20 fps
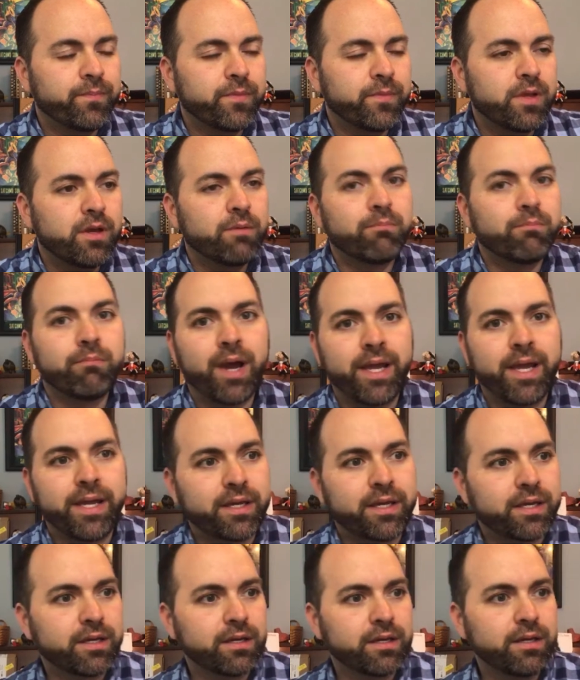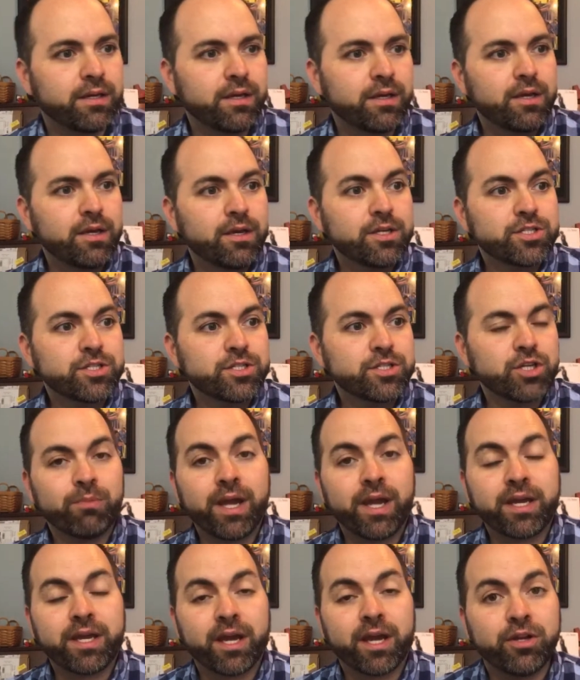Mike. So
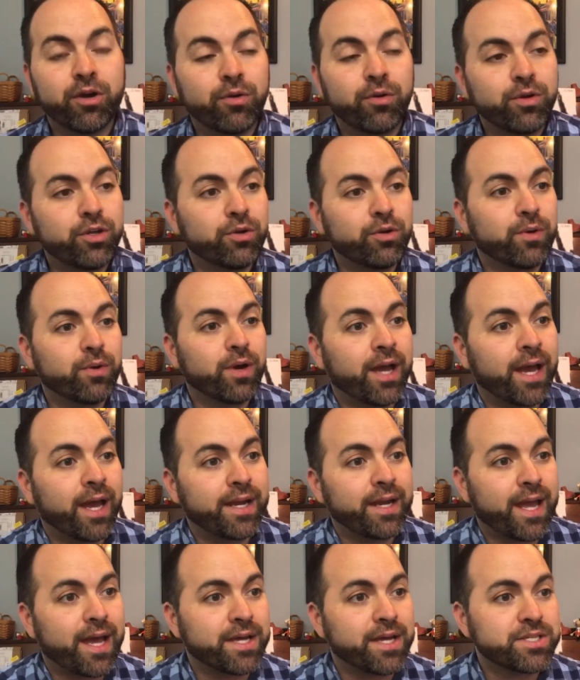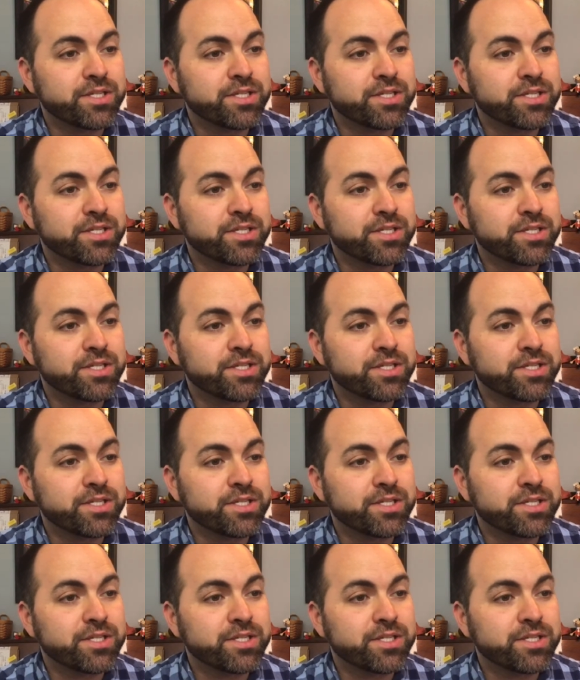Mike, I know you had asked